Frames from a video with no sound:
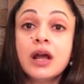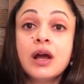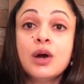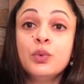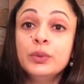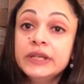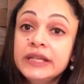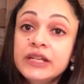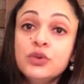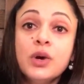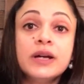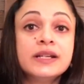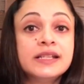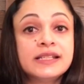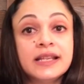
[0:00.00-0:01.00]
We need to
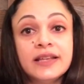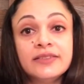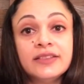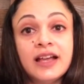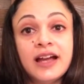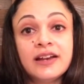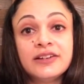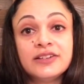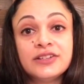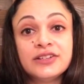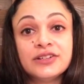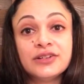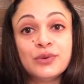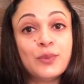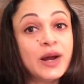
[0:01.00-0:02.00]
understand that
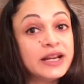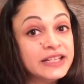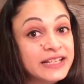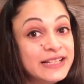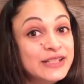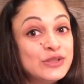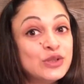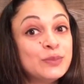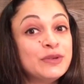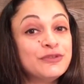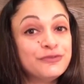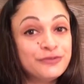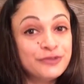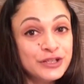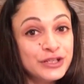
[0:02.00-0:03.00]
one needs to be
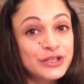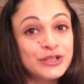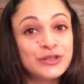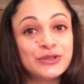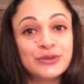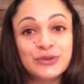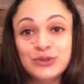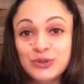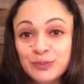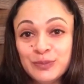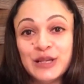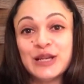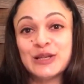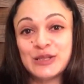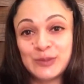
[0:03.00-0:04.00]
fit to
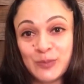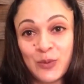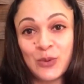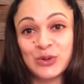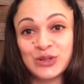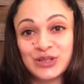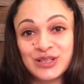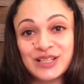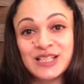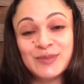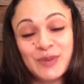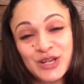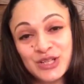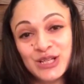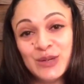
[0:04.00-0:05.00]
play a sport,
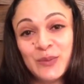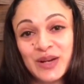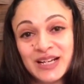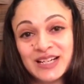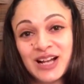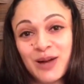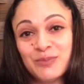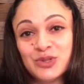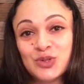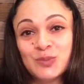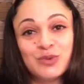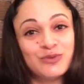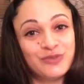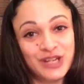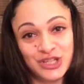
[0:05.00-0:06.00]
especially when it comes to
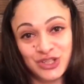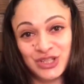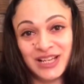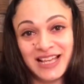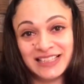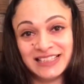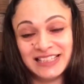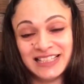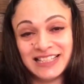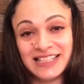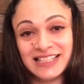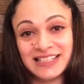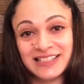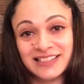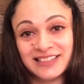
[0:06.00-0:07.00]
professional
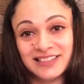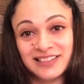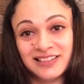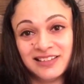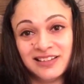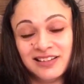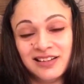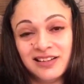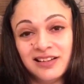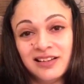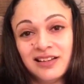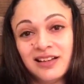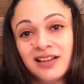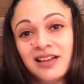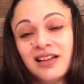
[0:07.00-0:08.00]
athletes.
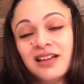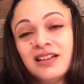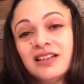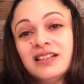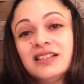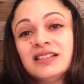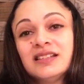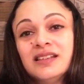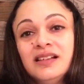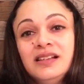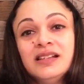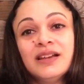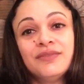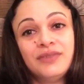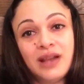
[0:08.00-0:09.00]
Skill
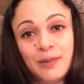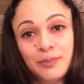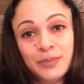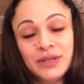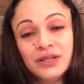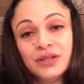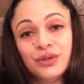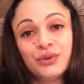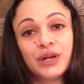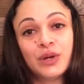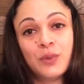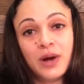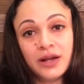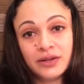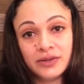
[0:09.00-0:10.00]
development
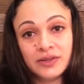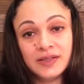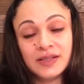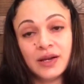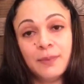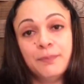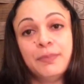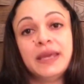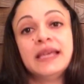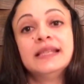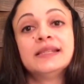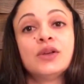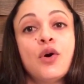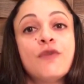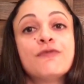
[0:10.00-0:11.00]
requires a
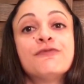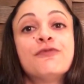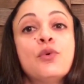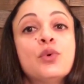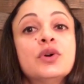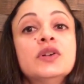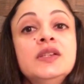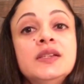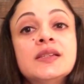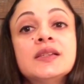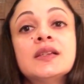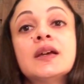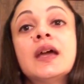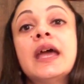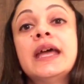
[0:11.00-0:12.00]
base of focus,
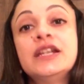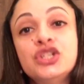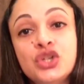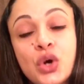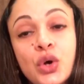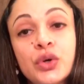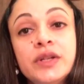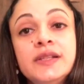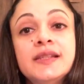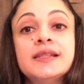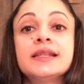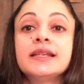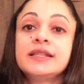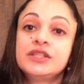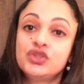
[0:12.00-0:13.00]
endurance,
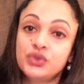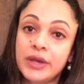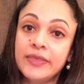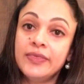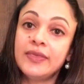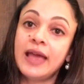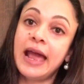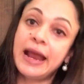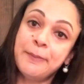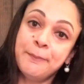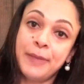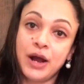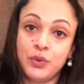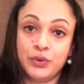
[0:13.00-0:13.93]
strength and power.